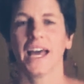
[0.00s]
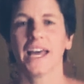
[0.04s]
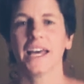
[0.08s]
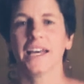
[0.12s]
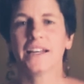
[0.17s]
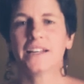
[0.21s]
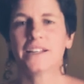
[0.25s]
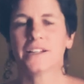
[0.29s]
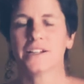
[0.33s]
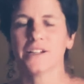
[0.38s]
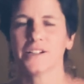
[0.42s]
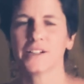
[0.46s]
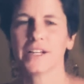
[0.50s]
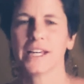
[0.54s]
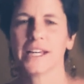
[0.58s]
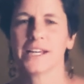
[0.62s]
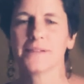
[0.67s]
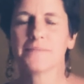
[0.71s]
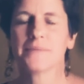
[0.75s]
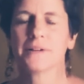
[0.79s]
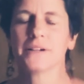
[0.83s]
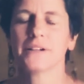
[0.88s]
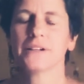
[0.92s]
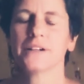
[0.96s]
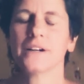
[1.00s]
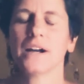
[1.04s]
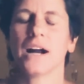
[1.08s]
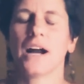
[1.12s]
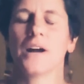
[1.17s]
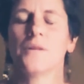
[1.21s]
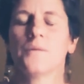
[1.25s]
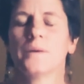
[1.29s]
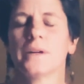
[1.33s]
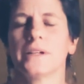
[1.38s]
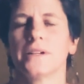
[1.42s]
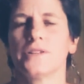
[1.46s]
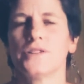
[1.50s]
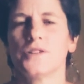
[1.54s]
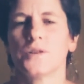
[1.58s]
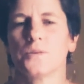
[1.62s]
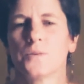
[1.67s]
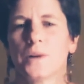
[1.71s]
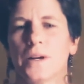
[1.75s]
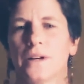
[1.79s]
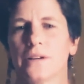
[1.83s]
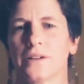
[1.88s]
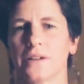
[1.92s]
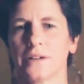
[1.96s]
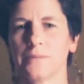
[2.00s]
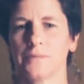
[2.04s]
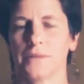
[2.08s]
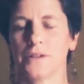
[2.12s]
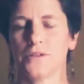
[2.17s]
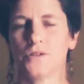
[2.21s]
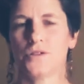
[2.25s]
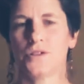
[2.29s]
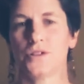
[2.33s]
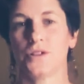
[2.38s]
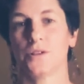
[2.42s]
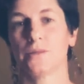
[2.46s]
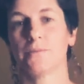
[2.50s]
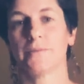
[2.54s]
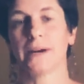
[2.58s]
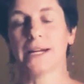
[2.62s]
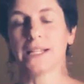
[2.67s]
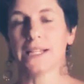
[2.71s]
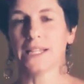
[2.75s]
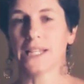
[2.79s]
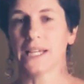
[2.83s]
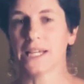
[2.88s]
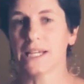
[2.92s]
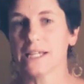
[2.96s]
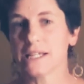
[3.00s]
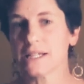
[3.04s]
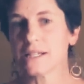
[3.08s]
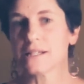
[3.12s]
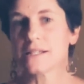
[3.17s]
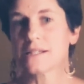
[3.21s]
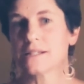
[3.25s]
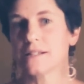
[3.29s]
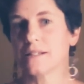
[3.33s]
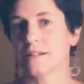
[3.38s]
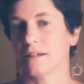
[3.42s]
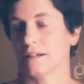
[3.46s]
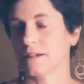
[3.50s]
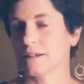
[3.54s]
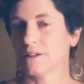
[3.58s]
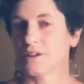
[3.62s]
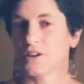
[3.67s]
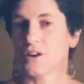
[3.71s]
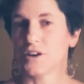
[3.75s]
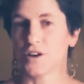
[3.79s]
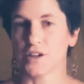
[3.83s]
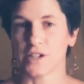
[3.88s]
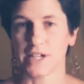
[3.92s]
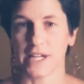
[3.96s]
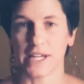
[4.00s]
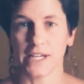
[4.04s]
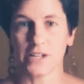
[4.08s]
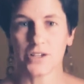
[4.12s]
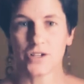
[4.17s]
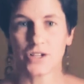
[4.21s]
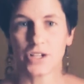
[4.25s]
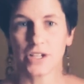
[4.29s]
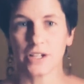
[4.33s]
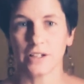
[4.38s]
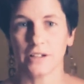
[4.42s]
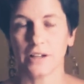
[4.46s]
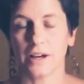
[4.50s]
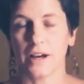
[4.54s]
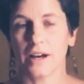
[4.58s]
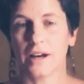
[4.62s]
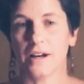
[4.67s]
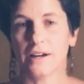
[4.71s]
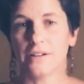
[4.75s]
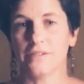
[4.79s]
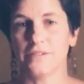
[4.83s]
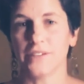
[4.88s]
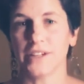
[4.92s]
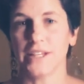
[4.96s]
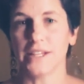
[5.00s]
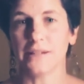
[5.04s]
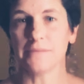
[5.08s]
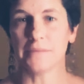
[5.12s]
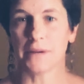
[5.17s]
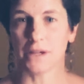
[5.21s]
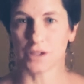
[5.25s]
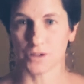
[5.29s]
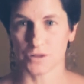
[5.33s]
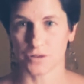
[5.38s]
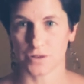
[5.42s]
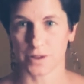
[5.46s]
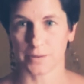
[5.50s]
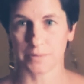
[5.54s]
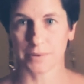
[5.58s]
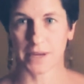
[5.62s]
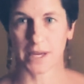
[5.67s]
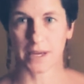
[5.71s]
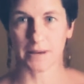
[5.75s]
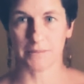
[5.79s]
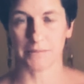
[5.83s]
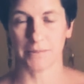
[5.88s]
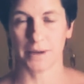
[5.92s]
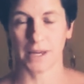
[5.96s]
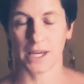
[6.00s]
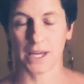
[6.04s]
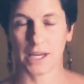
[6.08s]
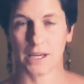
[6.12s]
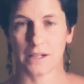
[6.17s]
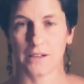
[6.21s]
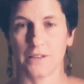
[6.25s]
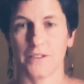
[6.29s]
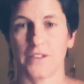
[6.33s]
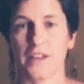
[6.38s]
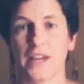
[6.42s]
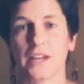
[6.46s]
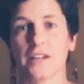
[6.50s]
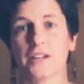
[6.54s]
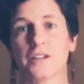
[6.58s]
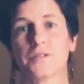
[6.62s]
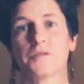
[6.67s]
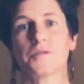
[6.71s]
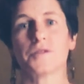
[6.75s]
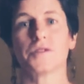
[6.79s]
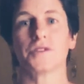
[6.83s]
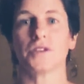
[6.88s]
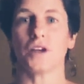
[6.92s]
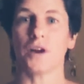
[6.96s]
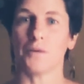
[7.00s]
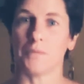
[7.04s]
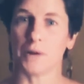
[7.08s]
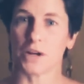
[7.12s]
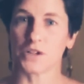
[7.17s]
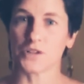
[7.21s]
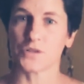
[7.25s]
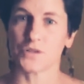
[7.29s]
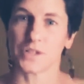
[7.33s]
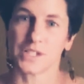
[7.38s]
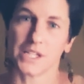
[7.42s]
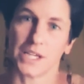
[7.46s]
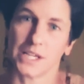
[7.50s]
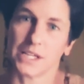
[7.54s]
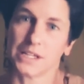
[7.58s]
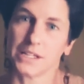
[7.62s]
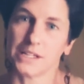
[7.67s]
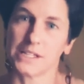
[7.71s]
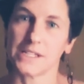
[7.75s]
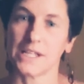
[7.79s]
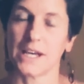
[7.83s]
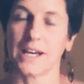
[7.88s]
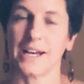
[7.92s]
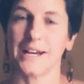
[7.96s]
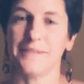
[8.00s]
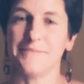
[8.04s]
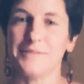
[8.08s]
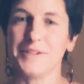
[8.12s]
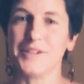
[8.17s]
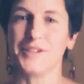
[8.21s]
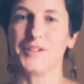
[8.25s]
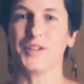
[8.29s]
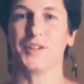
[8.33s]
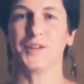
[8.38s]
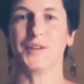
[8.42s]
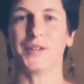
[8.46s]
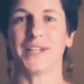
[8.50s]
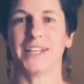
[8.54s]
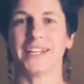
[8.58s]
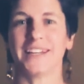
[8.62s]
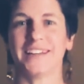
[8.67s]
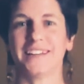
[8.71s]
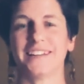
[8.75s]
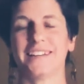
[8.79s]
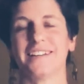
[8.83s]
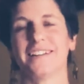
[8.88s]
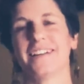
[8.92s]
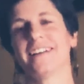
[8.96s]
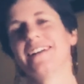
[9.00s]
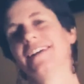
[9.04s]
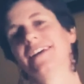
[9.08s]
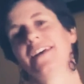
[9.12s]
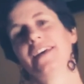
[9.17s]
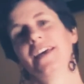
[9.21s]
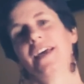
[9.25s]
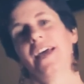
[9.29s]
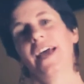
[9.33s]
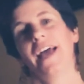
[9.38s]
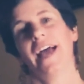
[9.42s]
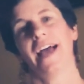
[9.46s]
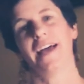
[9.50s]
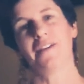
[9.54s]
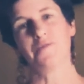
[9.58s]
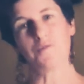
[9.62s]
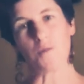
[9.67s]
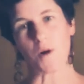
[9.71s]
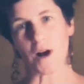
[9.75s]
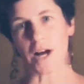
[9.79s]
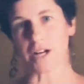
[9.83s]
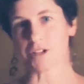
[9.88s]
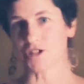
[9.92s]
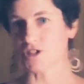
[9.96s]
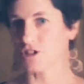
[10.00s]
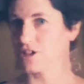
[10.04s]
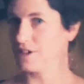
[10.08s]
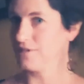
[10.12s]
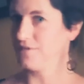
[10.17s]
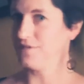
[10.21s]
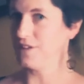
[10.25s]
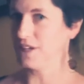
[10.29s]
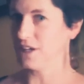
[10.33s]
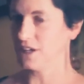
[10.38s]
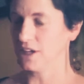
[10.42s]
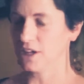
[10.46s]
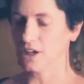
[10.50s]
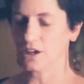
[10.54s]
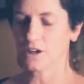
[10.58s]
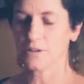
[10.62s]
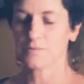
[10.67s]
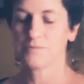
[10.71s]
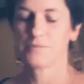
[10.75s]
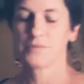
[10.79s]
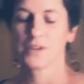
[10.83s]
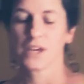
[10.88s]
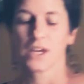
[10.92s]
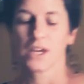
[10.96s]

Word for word: Hey there, neighbor. I wanted to welcome you to my latest incarnation of Email Drip Campaign. Thank you so much for taking the time to tune in and watch the video.